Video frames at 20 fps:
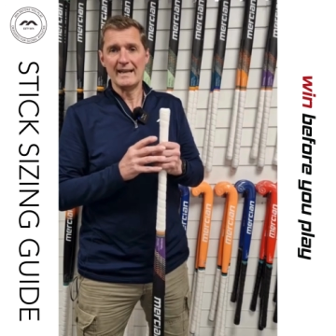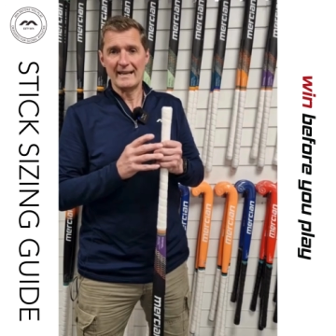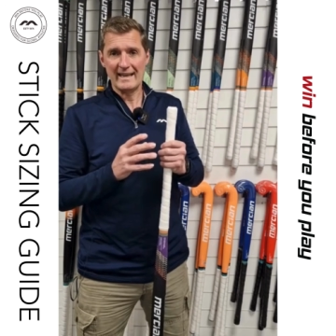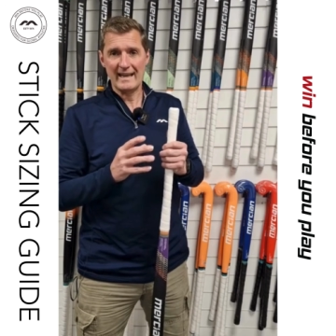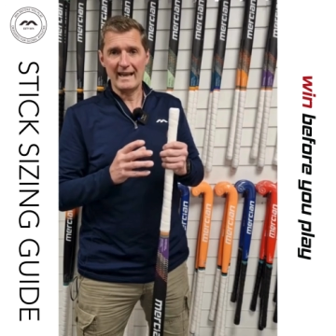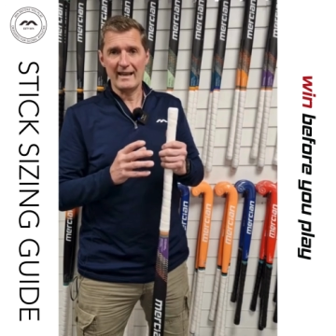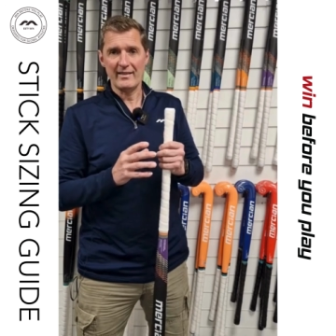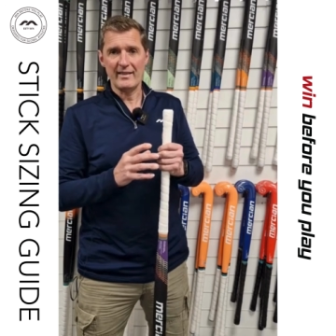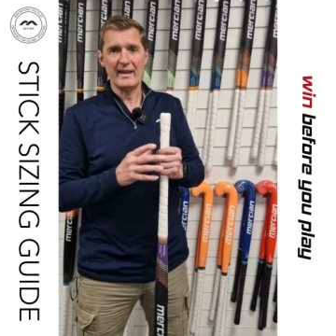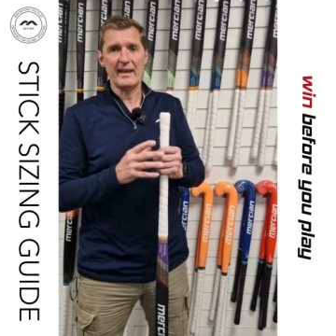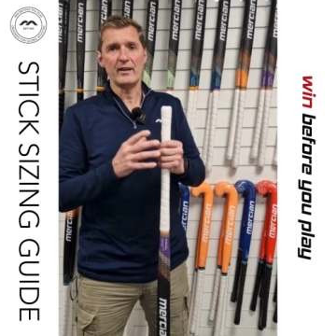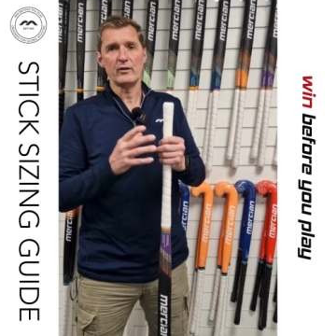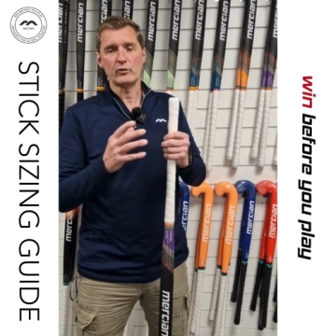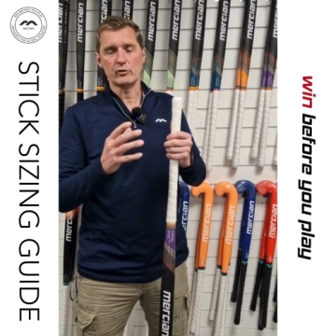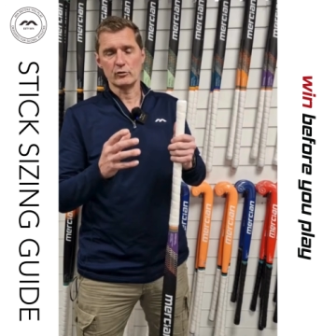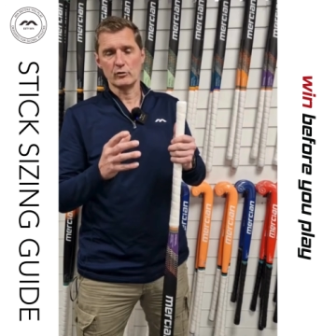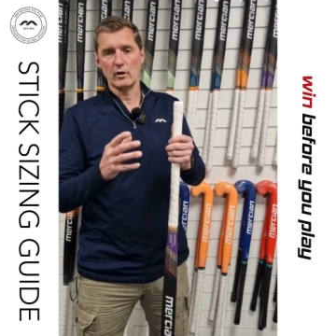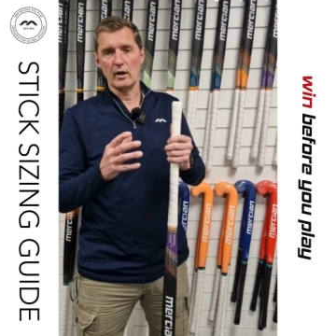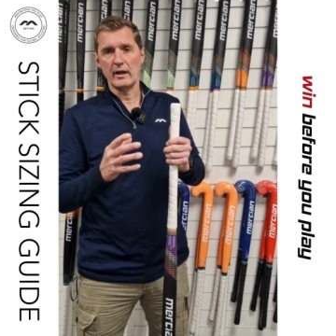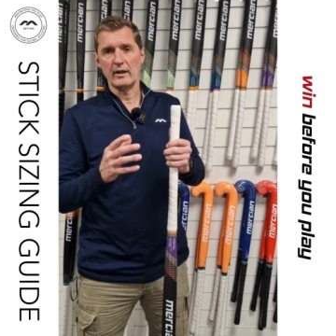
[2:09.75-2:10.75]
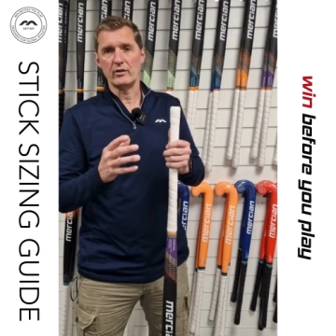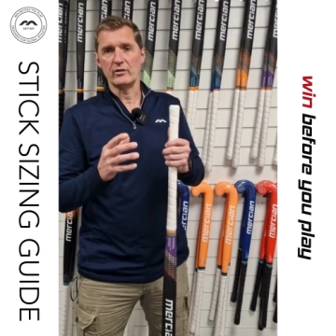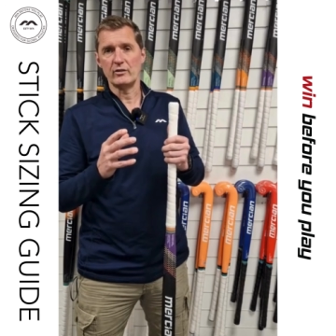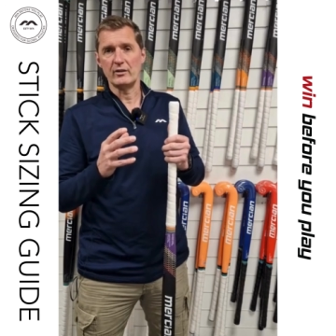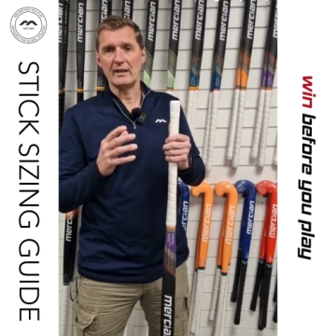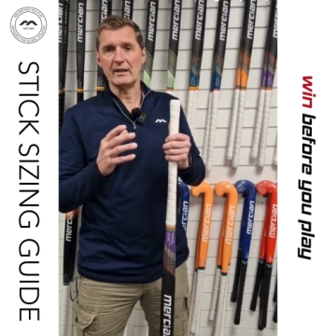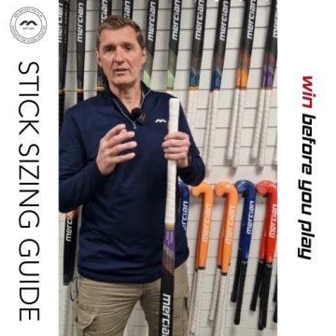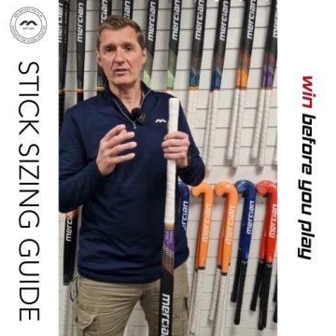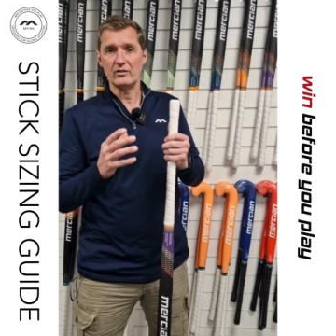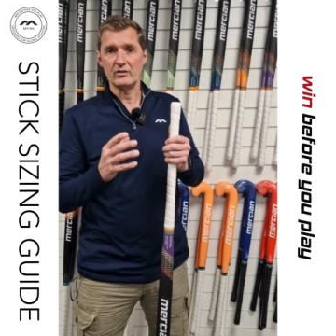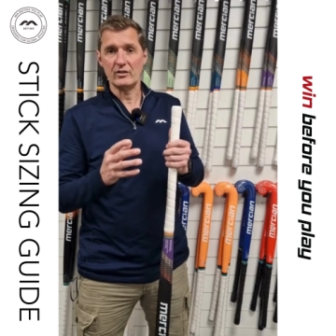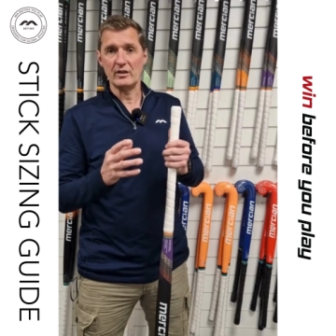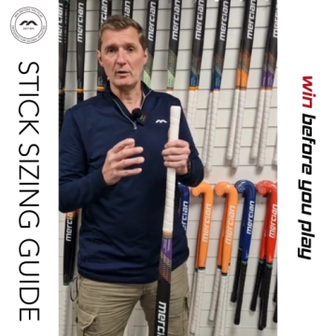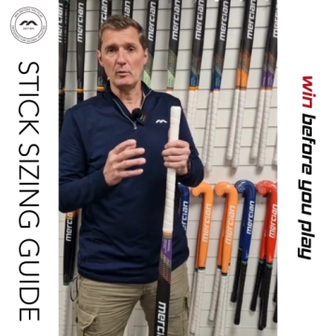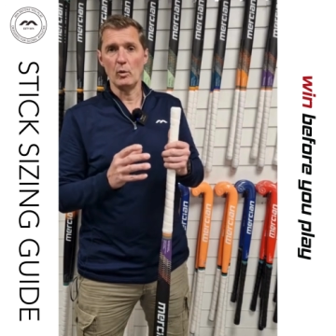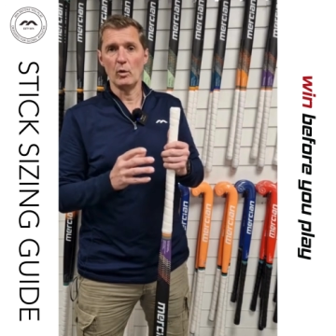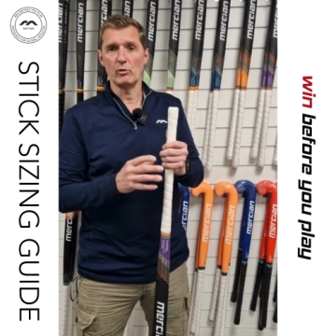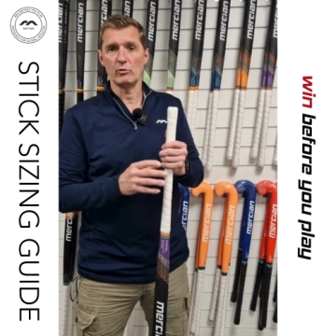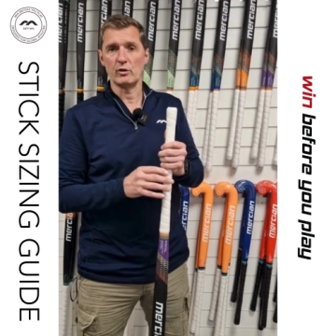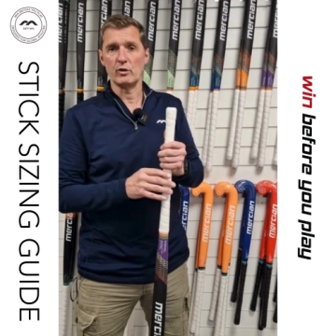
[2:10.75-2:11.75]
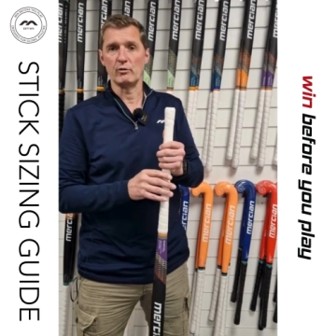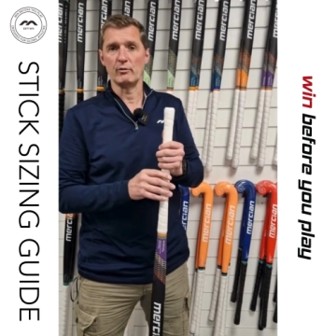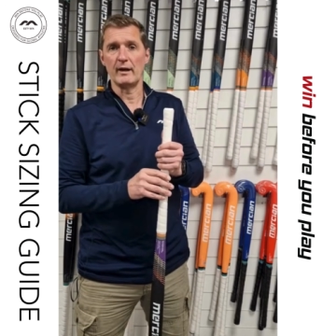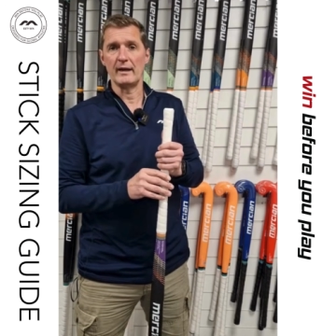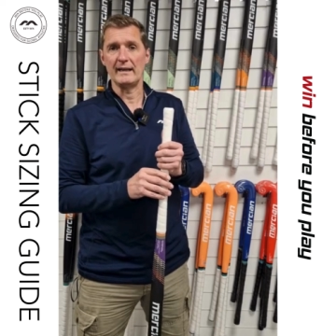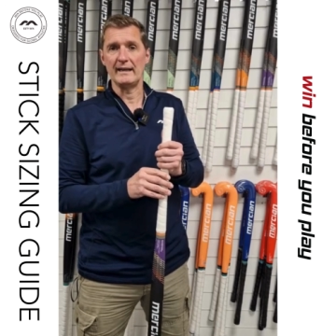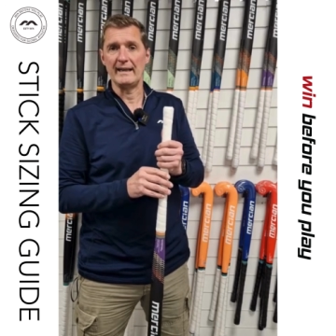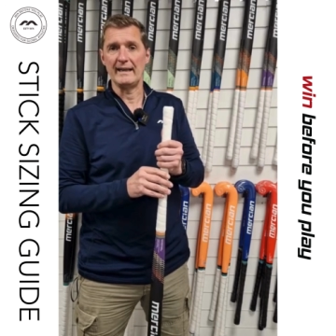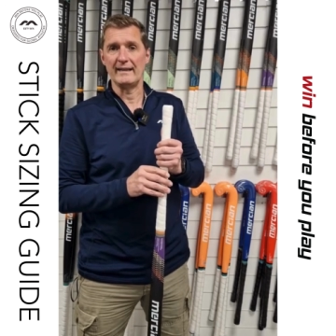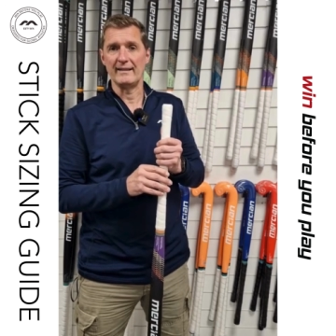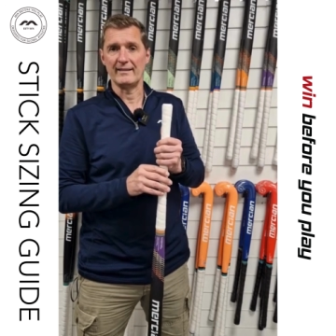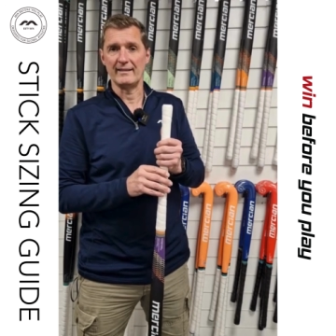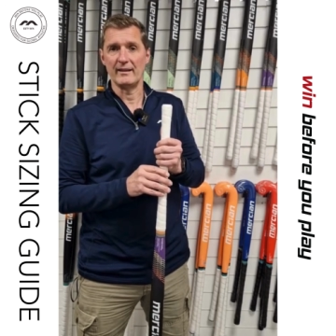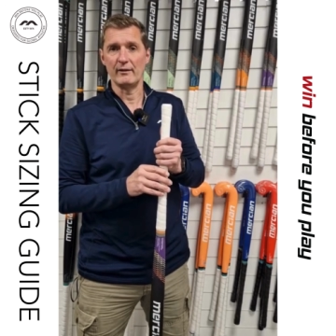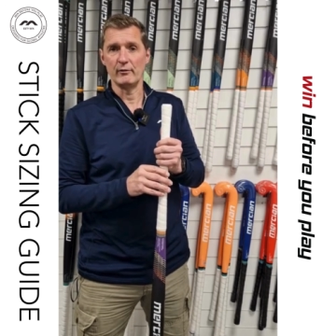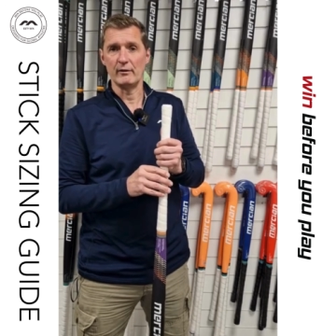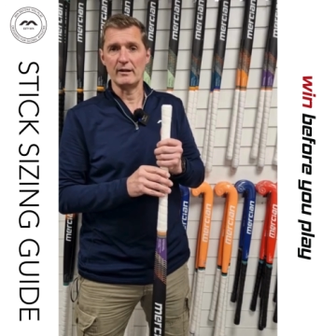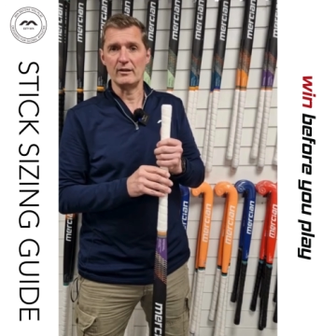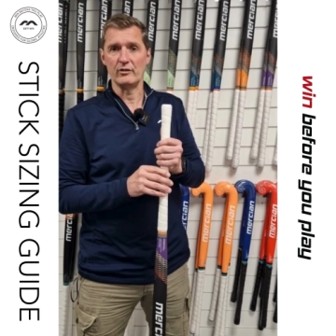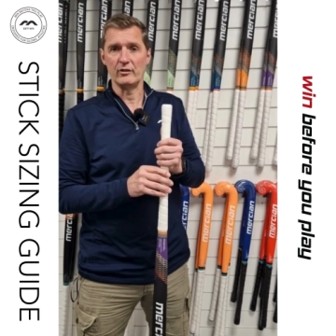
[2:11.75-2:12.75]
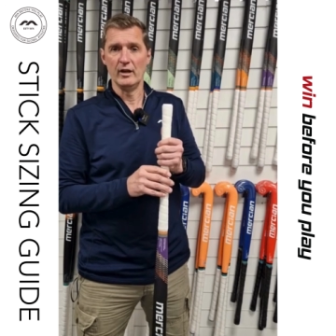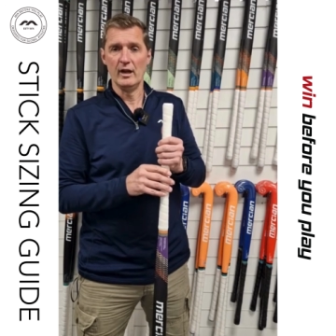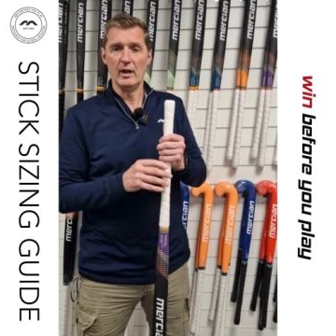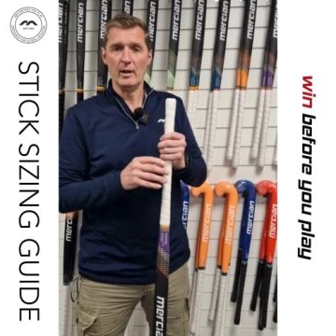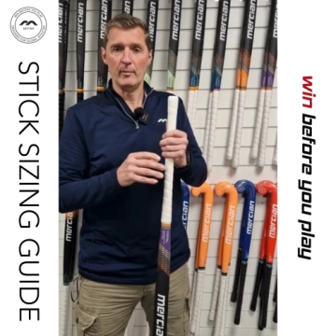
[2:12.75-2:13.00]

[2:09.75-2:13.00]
get there, try a stick, see what the correct length there is,